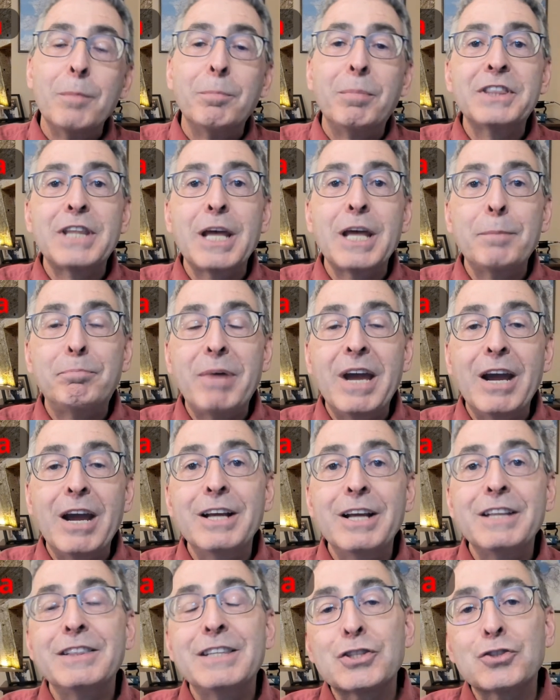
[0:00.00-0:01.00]
but they
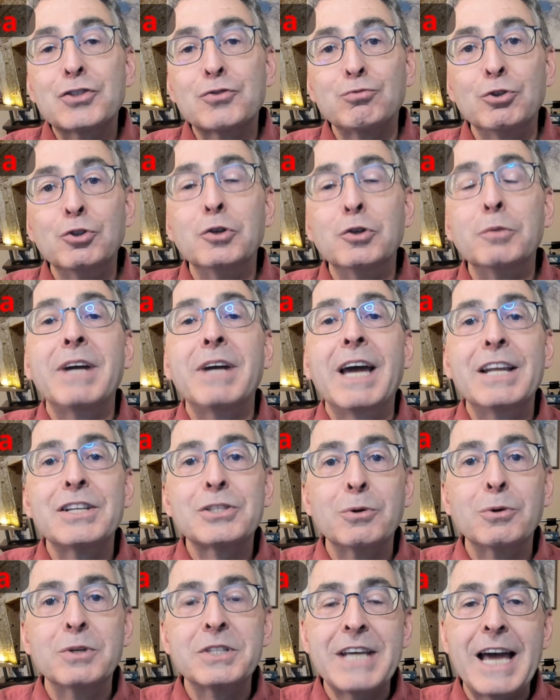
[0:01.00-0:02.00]
buried this room, and
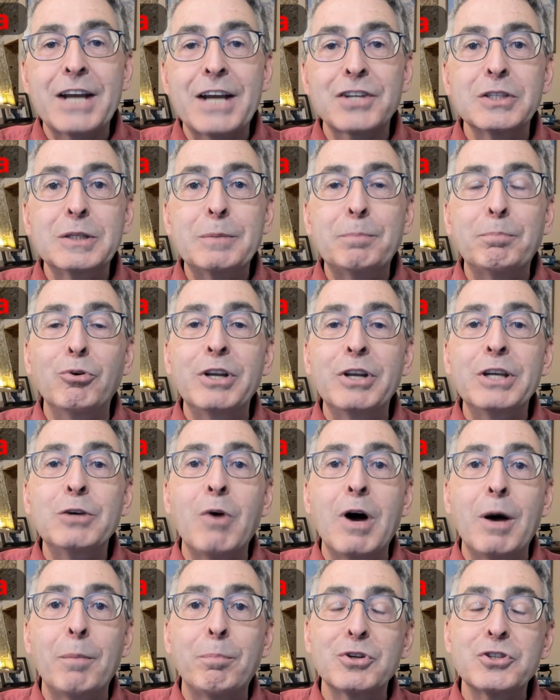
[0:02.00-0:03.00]
so it's actually pretty
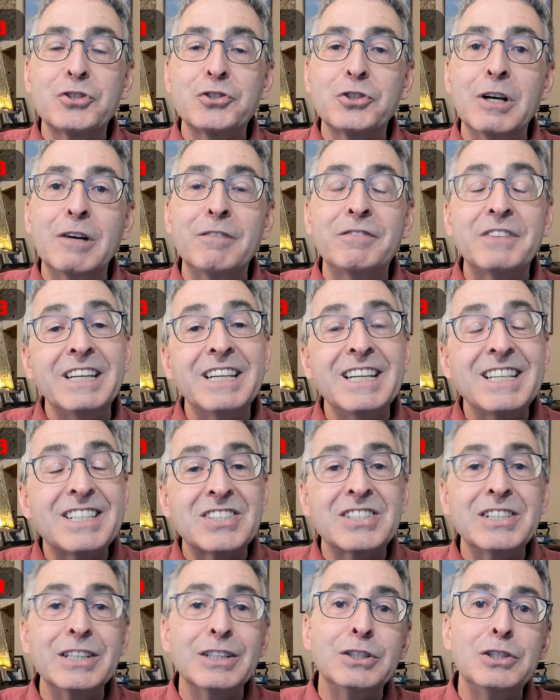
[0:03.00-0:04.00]
well preserved, and it's
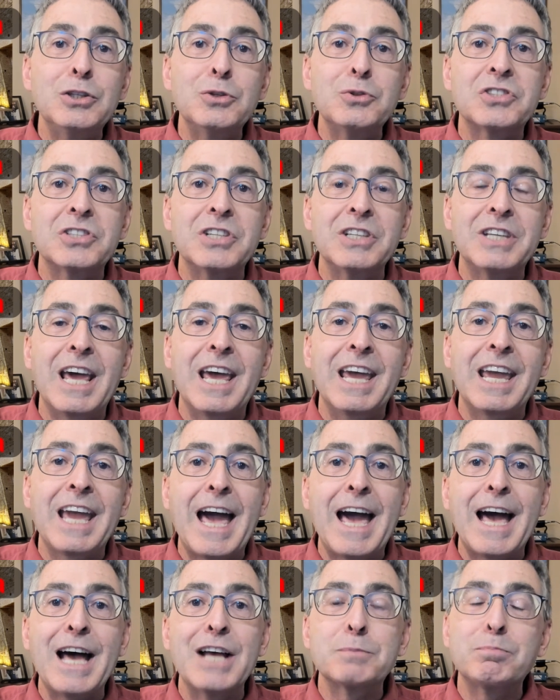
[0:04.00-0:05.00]
still in use today
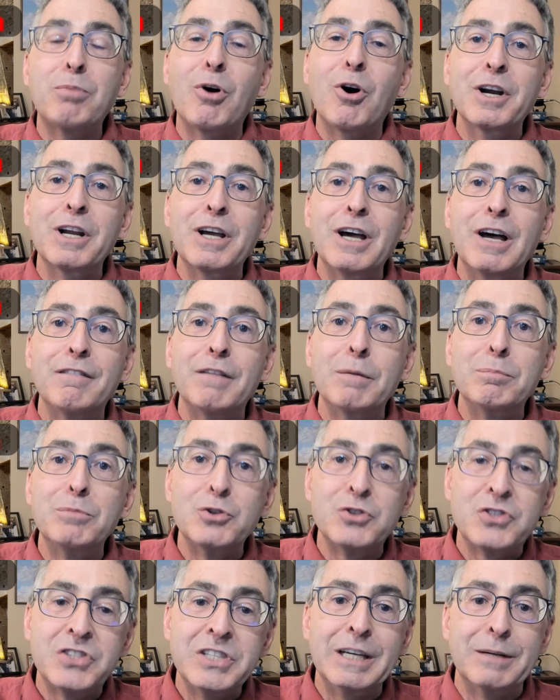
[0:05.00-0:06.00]
as part of a
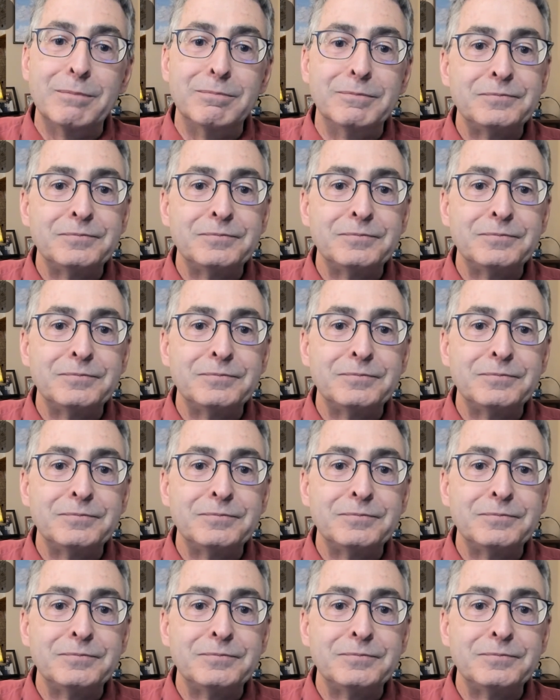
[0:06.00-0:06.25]
museum.